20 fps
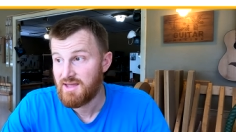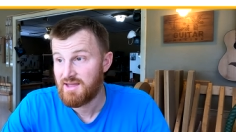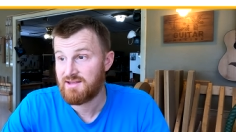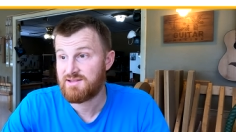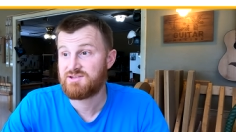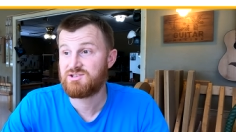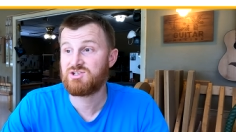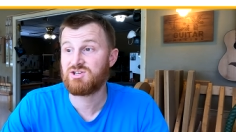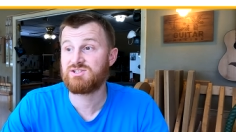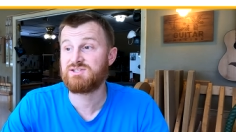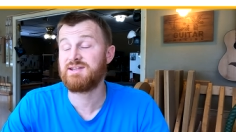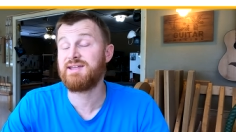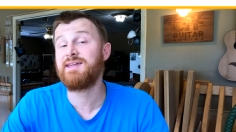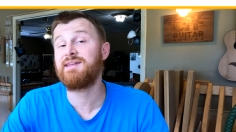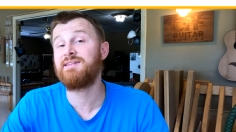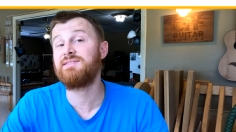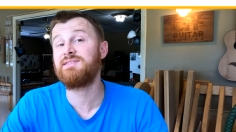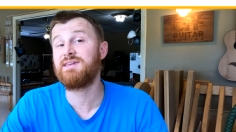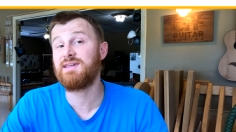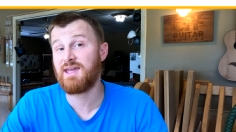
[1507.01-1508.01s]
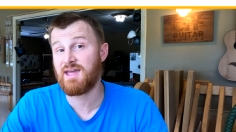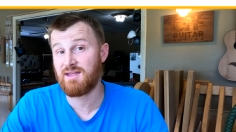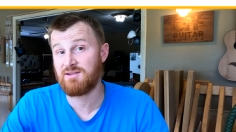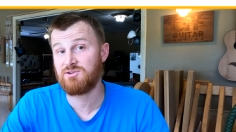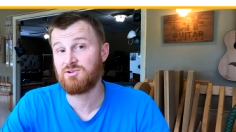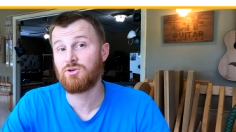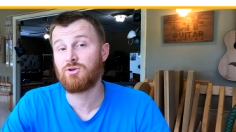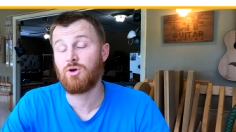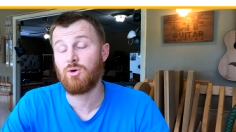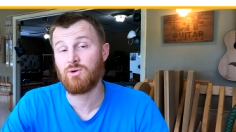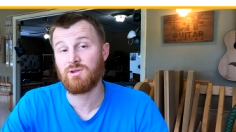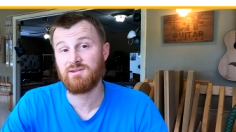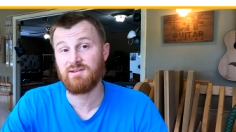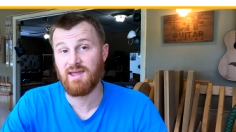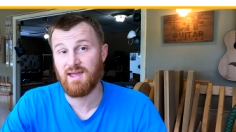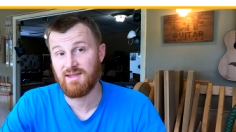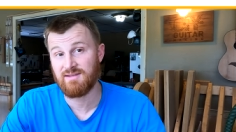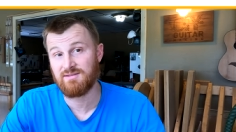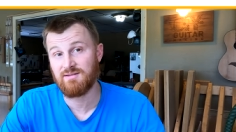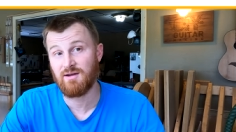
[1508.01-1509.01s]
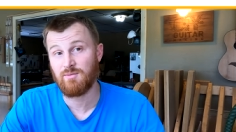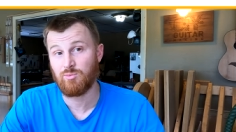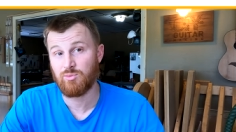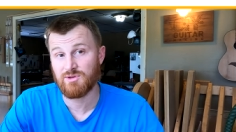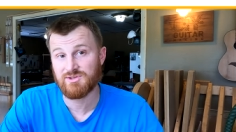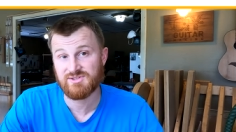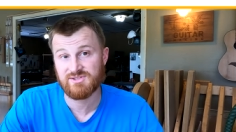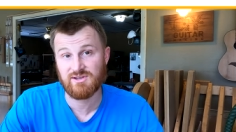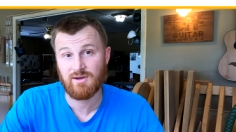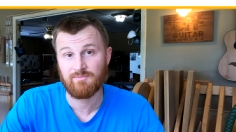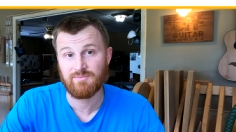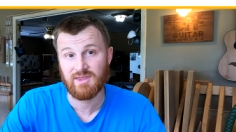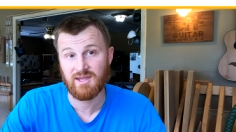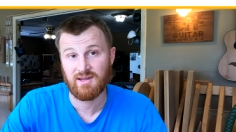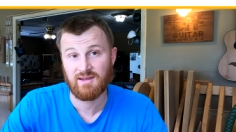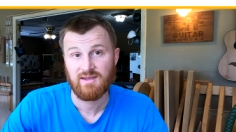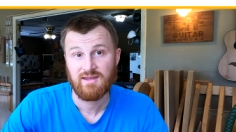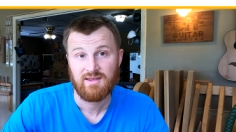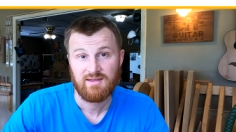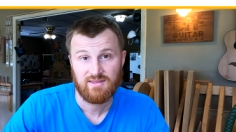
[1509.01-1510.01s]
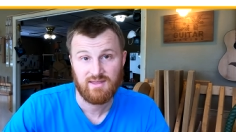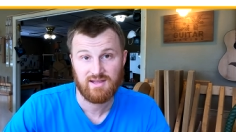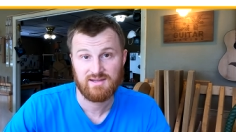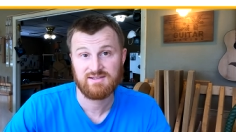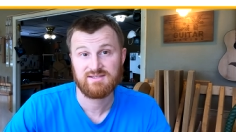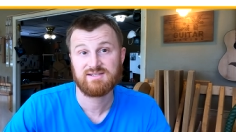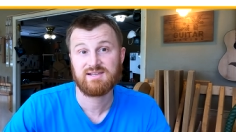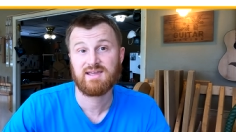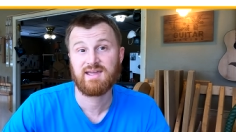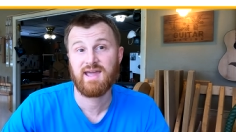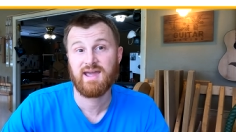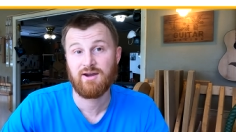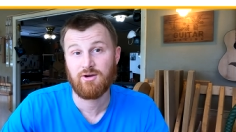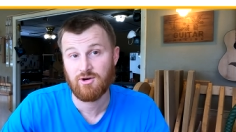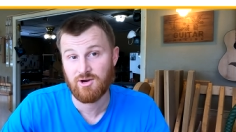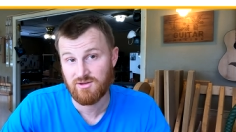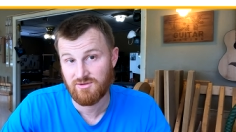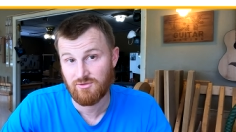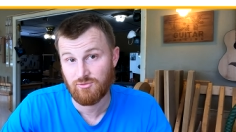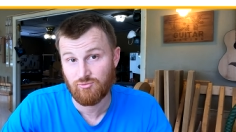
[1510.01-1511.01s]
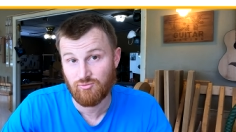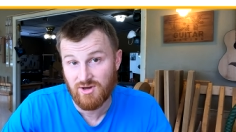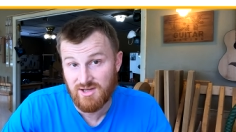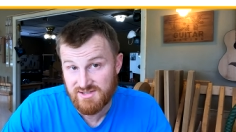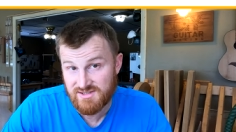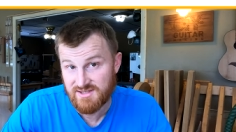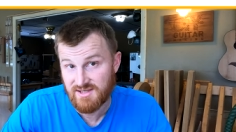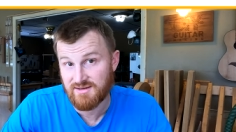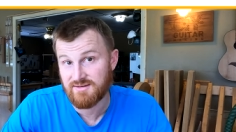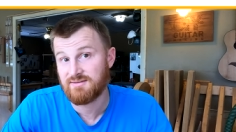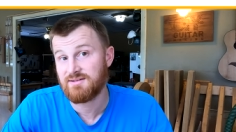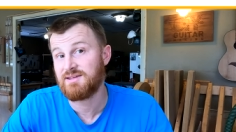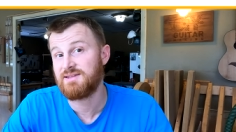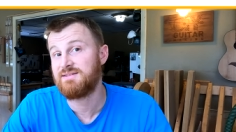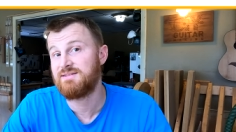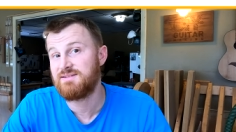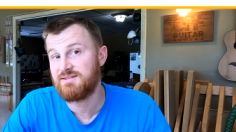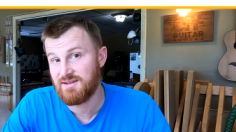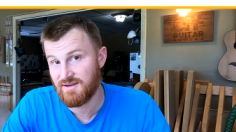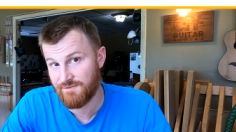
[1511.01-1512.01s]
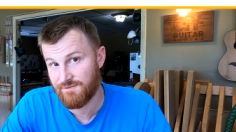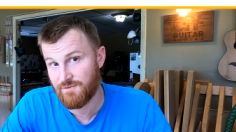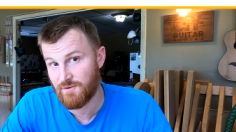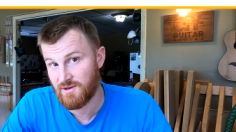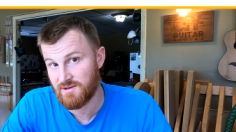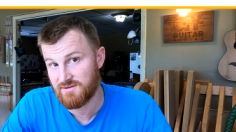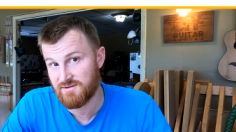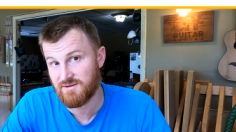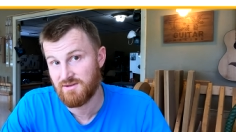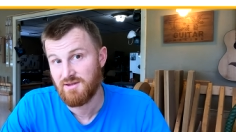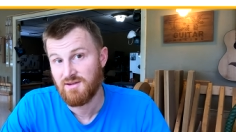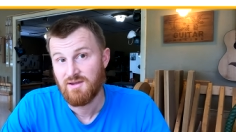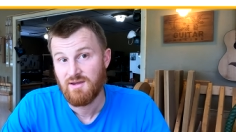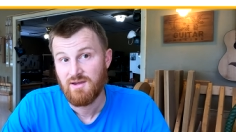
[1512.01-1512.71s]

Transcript: It's just in the end, you're going to end up with something that is characteristically different